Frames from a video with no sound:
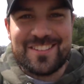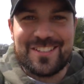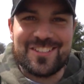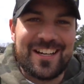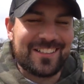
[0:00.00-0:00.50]
it's
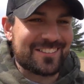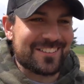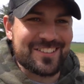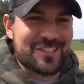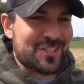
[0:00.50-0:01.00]
the
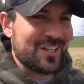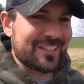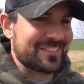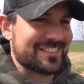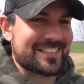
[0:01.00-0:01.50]
trailer or the
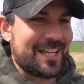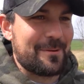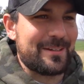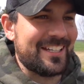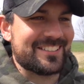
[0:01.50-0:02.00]
truck or just the
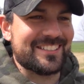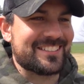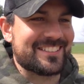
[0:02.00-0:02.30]
combination.